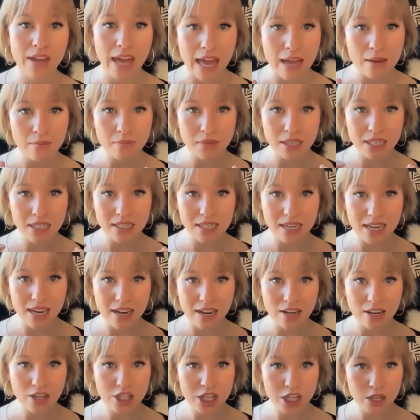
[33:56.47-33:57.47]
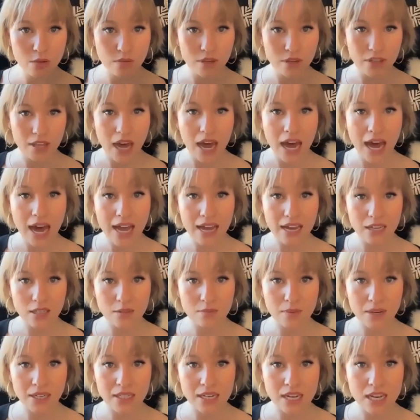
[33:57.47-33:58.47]
MBD energy with high
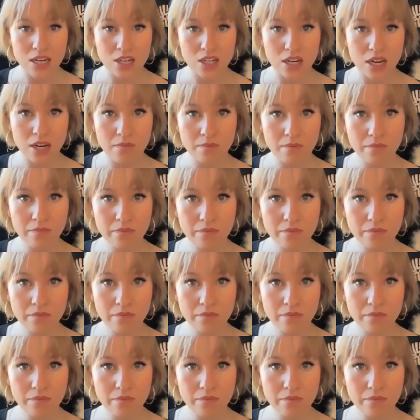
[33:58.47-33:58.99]
expectation,